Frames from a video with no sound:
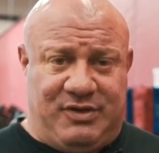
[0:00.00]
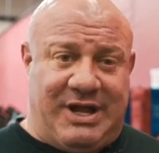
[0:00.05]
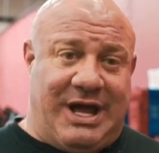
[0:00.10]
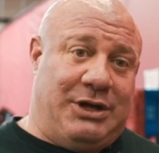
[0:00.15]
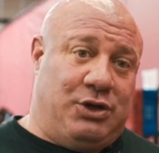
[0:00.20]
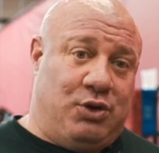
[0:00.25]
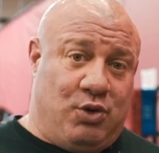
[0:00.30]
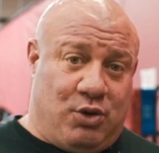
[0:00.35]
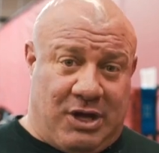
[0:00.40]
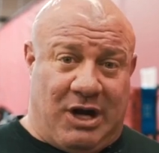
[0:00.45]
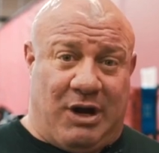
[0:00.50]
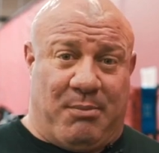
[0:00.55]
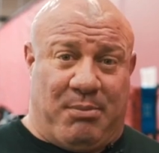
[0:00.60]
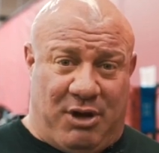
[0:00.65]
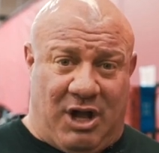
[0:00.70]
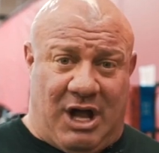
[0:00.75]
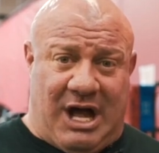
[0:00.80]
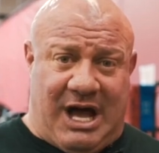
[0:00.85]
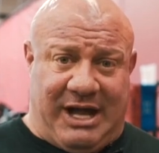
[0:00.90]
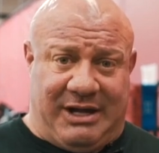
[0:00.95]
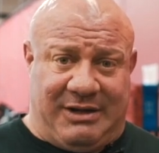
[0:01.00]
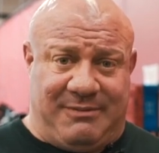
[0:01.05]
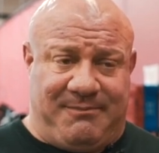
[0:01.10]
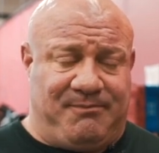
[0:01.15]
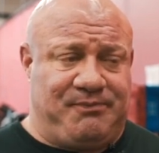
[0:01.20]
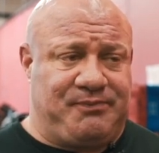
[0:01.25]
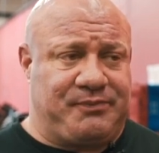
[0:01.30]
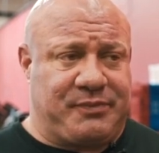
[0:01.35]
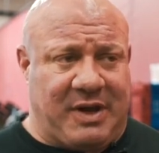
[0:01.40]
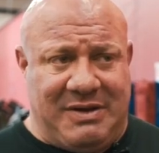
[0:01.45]
that you can apply.
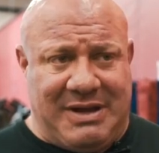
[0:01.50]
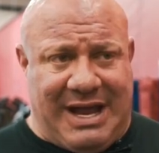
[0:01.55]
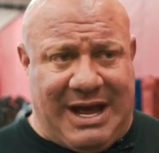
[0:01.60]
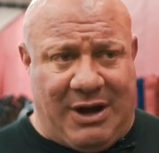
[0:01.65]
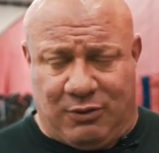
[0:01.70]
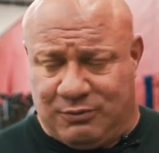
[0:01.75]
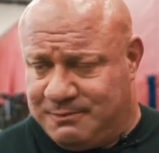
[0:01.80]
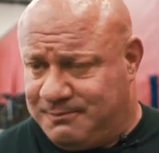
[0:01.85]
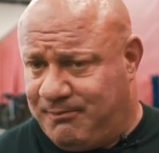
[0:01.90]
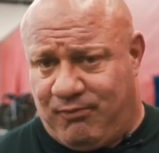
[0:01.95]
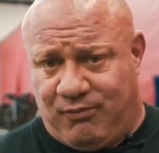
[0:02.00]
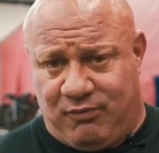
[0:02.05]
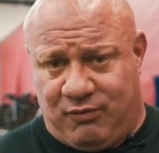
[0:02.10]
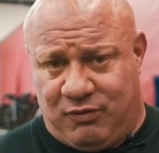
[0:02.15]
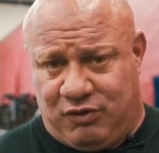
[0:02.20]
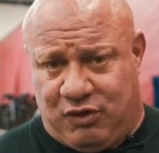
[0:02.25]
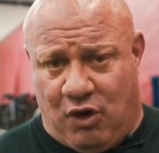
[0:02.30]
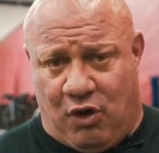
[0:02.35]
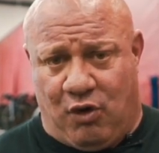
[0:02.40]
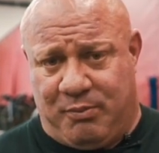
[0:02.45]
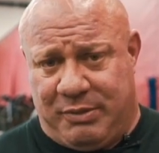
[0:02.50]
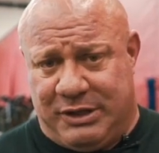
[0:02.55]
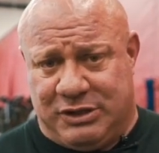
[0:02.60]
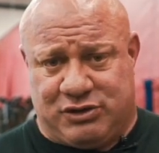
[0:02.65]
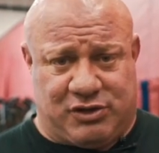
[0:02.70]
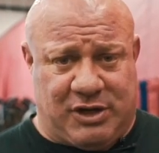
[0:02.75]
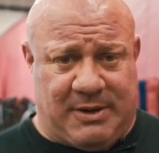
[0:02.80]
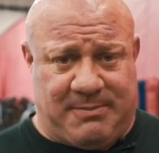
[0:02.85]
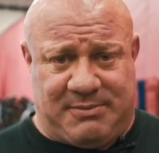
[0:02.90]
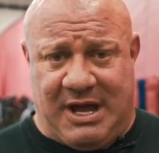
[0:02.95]
Now, don't
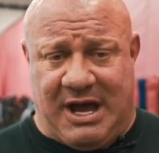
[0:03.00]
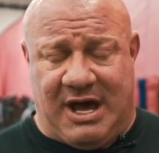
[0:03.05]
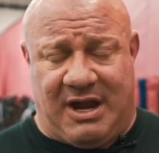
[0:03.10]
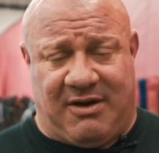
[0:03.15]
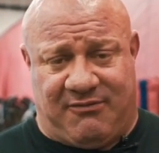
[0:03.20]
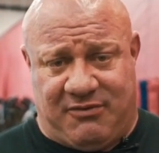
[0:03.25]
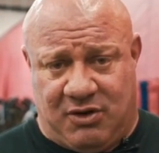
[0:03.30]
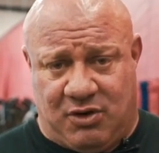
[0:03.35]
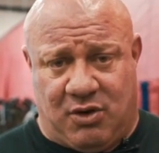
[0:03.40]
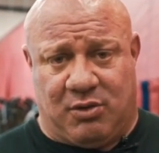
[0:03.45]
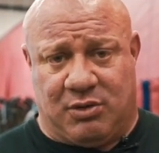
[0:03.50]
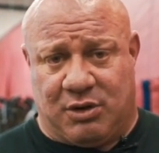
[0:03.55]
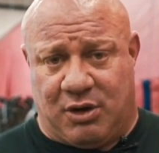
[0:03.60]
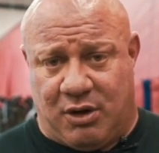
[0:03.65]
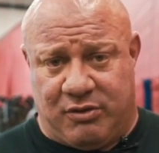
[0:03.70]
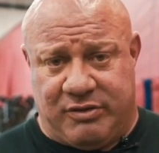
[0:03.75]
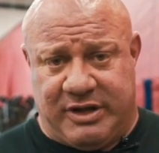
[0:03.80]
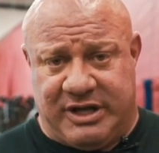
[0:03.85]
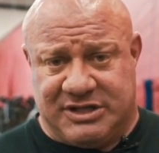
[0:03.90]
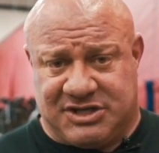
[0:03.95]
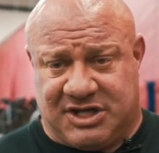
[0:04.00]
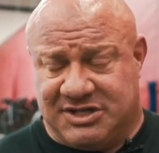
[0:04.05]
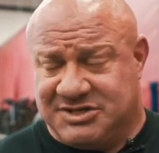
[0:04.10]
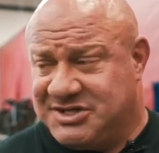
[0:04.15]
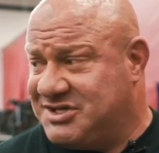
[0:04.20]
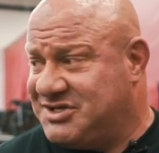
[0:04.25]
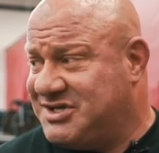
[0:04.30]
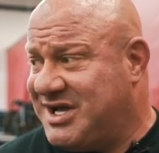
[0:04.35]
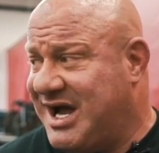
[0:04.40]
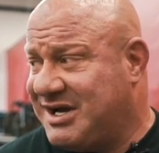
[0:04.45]
be tripped out if you don't learn this
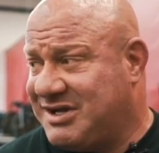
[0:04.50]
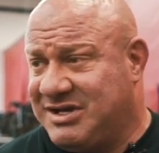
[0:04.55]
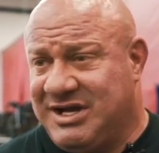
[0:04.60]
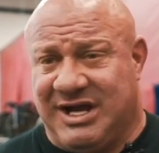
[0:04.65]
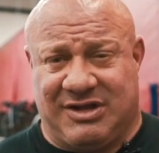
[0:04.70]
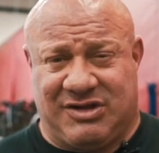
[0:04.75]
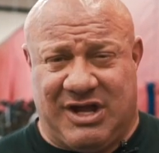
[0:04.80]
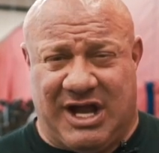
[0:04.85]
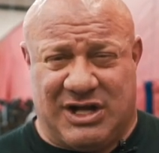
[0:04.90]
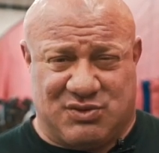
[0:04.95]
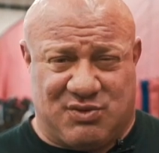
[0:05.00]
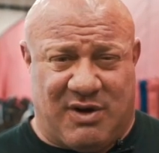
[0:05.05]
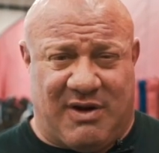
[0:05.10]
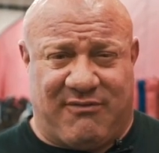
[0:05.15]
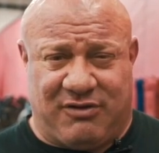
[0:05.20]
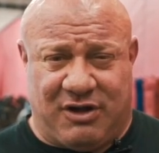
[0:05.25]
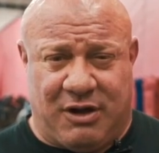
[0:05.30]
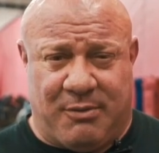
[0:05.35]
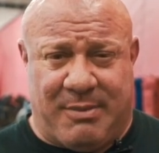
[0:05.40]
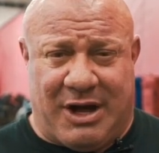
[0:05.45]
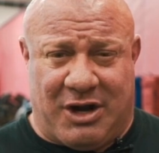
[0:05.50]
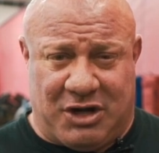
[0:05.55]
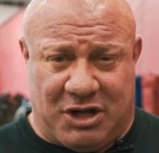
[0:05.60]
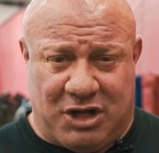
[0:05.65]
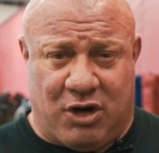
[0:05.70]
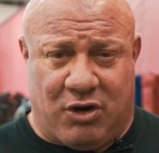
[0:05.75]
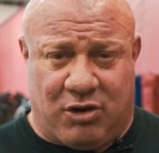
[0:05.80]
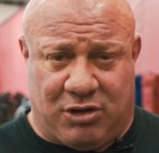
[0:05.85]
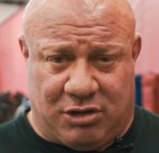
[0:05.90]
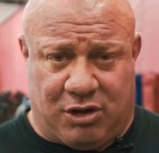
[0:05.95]
because this technique takes roughly about a
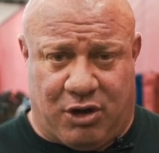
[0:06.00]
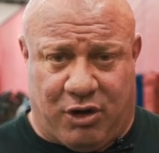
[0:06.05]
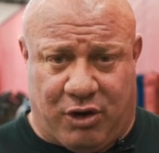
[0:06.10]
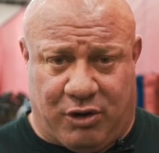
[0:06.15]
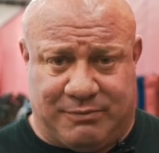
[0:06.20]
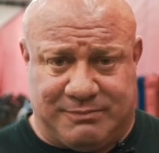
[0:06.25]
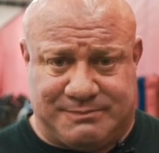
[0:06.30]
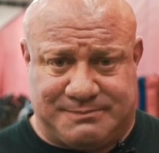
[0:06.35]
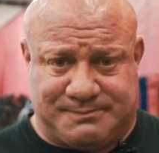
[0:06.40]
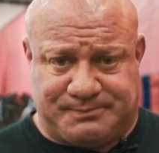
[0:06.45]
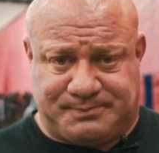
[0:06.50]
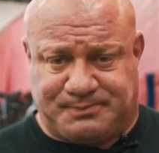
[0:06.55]
year to learn.